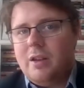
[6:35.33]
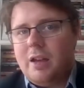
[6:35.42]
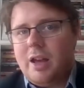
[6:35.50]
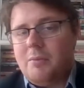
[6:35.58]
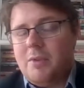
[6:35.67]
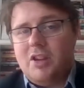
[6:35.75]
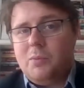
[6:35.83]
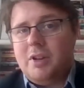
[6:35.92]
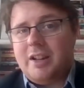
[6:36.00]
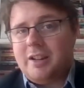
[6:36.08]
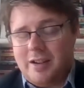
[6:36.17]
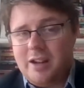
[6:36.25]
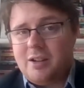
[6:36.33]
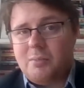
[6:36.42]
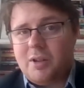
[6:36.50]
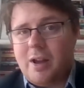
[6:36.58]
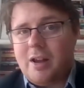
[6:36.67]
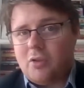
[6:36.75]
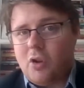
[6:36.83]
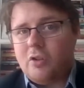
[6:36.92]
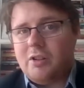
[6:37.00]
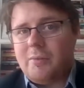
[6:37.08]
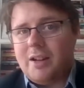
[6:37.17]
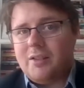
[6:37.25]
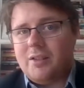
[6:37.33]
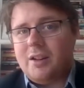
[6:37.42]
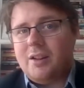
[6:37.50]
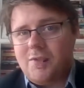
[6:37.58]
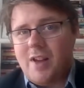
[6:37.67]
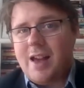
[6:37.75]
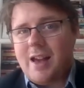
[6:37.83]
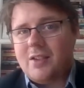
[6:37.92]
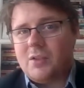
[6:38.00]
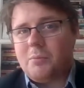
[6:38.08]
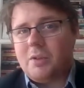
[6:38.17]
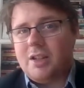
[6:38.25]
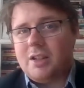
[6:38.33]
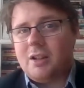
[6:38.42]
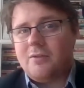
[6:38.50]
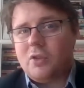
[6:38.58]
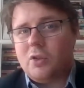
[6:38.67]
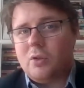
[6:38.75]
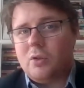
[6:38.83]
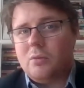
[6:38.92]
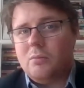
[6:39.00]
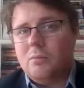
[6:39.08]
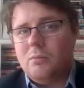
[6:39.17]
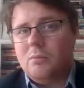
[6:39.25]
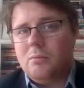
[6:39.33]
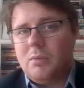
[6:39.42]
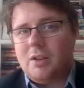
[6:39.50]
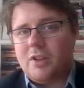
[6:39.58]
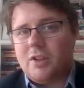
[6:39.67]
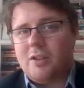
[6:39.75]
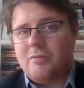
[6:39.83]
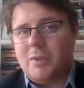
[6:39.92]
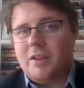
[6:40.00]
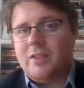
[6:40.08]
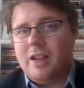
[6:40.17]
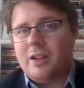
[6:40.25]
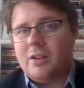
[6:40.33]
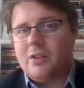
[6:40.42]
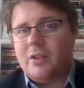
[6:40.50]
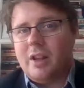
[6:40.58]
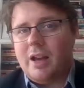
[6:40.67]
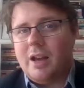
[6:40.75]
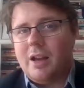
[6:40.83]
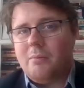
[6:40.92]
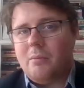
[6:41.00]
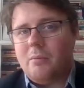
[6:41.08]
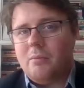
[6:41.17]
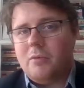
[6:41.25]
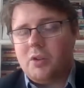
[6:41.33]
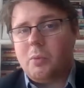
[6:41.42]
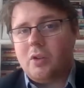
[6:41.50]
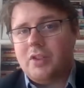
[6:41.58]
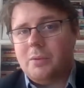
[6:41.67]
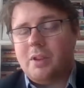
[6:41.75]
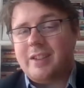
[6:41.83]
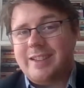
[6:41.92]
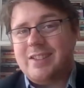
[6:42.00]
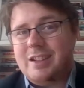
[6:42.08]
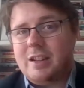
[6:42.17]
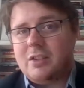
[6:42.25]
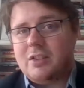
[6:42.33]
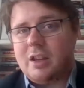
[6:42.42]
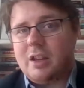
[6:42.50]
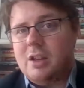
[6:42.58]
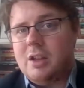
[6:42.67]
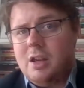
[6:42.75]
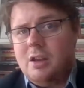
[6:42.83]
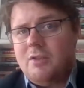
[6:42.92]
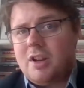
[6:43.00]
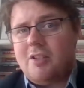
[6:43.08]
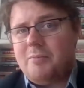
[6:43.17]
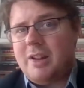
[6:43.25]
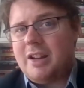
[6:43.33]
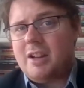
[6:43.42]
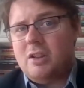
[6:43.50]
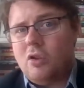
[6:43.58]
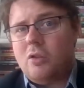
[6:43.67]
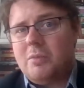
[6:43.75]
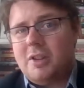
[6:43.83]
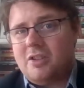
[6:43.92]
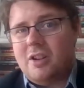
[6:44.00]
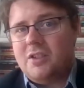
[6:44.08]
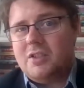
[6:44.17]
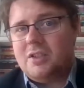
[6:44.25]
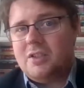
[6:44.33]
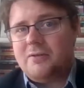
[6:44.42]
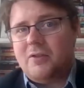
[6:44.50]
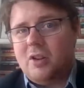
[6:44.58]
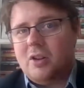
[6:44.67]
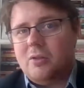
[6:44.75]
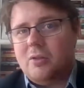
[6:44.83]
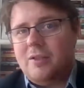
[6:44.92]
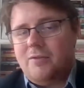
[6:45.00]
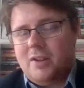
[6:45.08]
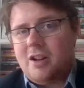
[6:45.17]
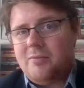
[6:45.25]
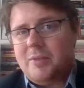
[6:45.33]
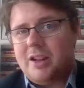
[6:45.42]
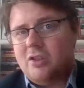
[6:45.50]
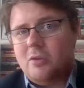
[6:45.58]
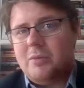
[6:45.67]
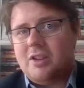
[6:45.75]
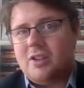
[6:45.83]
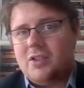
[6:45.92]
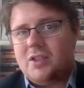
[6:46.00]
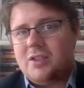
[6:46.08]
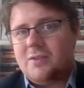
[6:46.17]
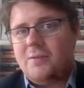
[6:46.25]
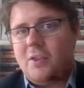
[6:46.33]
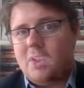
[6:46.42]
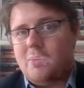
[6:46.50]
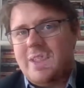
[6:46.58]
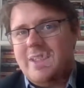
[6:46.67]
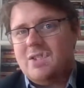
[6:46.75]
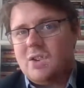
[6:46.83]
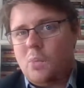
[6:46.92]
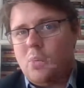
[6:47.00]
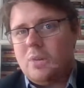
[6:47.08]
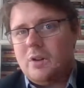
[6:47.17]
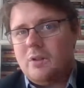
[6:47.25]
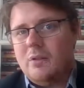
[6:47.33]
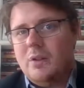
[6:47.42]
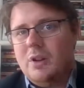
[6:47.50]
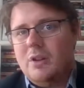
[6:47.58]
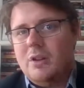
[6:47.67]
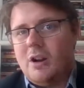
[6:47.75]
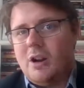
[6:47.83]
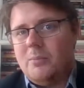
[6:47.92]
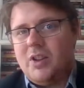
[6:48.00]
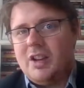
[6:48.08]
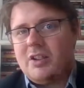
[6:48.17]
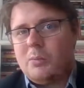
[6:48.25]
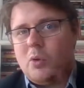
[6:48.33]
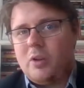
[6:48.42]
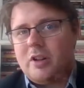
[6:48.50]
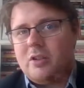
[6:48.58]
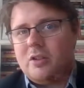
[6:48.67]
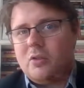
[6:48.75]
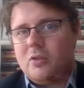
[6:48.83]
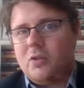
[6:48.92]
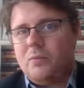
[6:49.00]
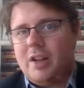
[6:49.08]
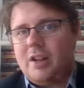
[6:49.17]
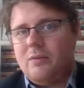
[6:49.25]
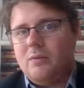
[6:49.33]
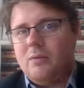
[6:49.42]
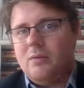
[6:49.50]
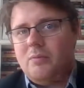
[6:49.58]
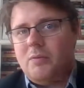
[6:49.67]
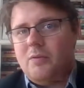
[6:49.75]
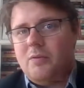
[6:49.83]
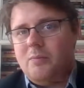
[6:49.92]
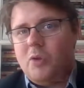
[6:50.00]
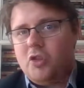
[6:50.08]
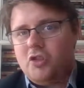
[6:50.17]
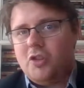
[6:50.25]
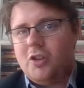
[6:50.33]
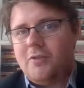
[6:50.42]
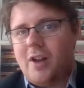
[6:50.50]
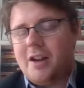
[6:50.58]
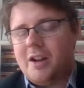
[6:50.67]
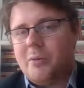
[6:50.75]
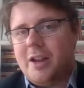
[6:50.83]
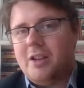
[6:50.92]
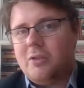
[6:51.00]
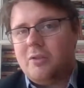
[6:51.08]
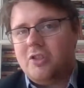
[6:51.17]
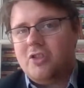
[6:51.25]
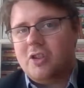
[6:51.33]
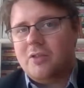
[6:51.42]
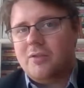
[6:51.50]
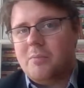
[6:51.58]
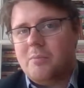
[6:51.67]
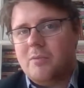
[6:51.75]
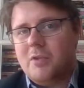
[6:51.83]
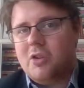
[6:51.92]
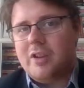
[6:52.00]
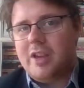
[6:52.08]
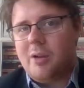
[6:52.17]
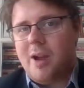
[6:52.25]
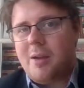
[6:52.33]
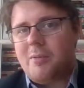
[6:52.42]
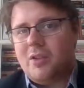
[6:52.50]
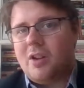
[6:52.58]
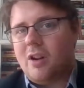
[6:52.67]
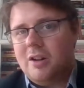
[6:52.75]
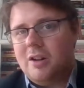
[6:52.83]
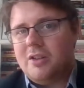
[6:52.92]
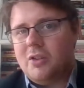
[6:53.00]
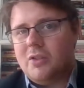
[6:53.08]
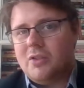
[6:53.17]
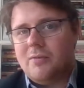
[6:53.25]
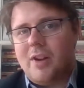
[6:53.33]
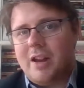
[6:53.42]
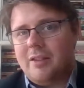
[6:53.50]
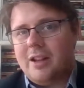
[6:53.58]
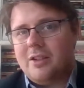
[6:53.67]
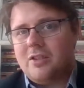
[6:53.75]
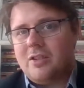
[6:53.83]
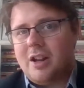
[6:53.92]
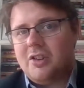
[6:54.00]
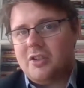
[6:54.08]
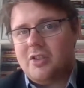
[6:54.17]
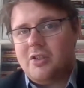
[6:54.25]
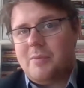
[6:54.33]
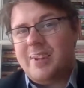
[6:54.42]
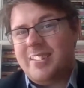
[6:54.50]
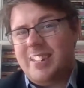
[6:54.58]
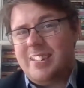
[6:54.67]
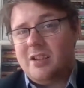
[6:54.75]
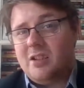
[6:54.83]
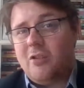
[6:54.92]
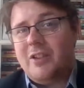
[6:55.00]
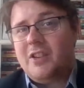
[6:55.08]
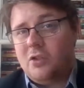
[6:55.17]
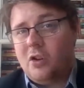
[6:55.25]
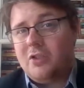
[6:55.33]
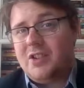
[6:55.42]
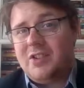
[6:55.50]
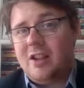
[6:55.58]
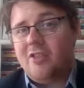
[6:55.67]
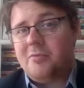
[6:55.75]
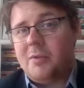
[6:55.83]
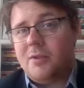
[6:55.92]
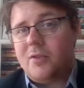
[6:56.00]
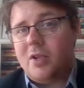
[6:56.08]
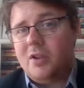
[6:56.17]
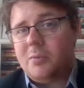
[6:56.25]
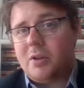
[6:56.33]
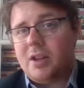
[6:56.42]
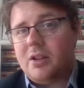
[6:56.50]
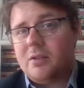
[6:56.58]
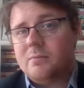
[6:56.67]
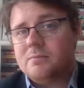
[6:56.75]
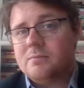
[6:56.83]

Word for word: Um, it's been incredibly well documented, and that hasn't been enough to make the government take its um, responsibility seriously. The government cannot be trusted to follow, if the government cannot be trusted to follow its own arms export controls, then the most surefire way to ensure that UK weapons aren't used to violate international humanitarian law is not to sell them in the first place.